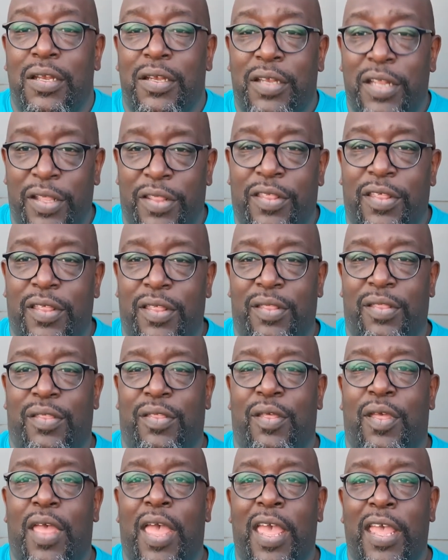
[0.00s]
This
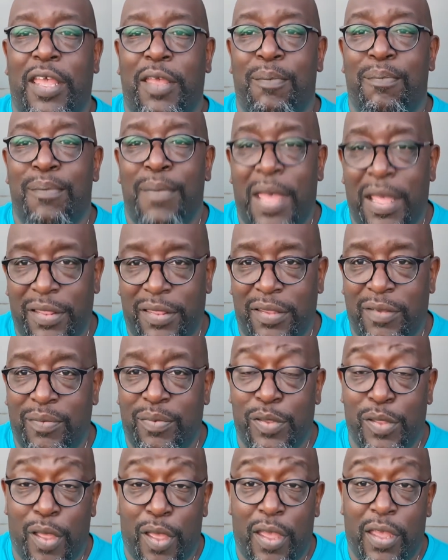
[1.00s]
is a
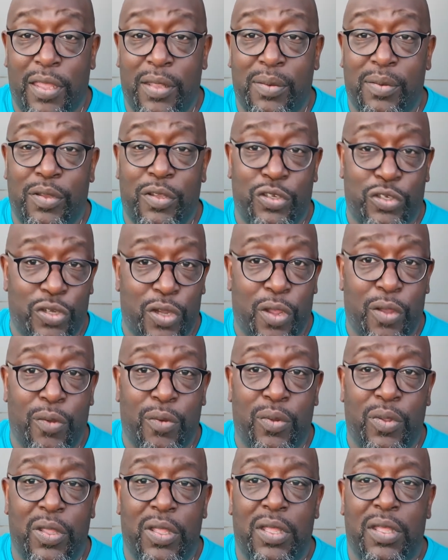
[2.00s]
massive sign to show